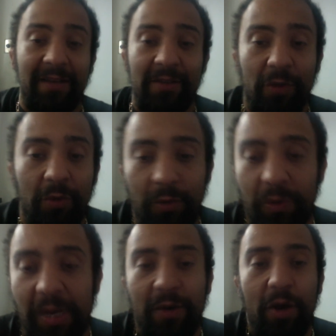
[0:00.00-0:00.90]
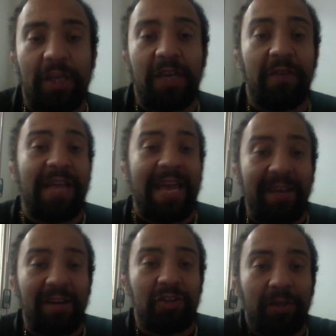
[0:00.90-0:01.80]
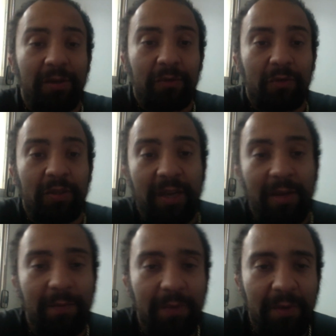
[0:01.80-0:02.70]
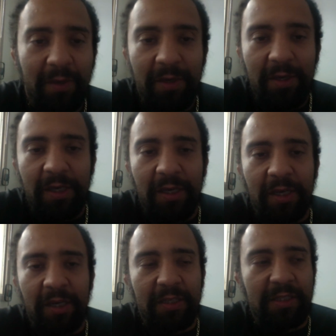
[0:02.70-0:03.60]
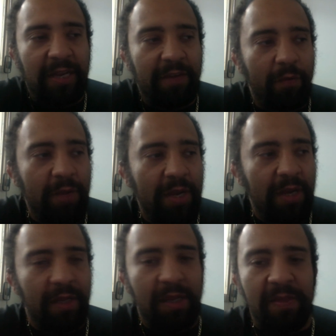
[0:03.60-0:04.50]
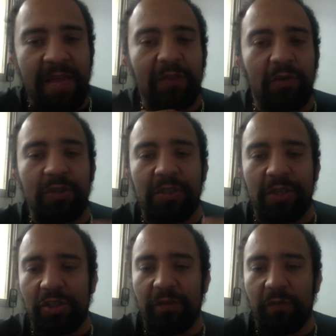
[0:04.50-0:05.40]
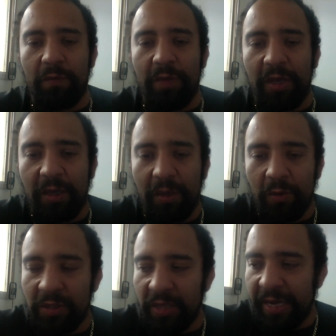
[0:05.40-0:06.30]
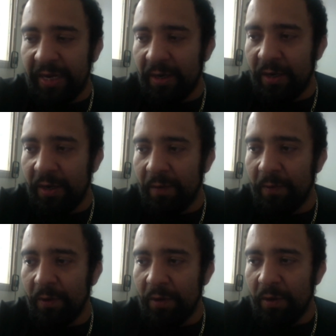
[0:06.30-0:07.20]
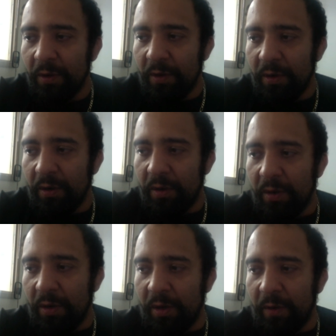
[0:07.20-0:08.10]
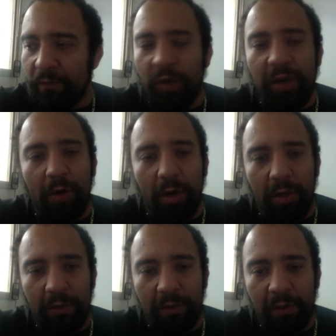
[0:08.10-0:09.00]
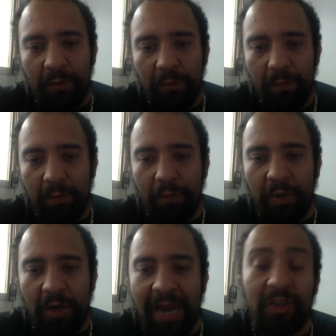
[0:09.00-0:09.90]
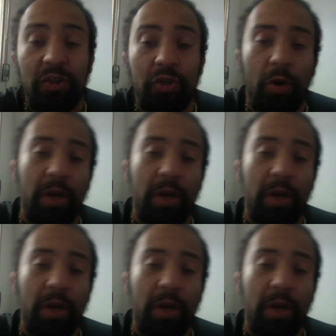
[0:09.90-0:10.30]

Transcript: so you're like not giving that energy, you know, to them. Yeah. And it's like for me, that transition for me was like uh, uh really hard you know yeah but i enjoy a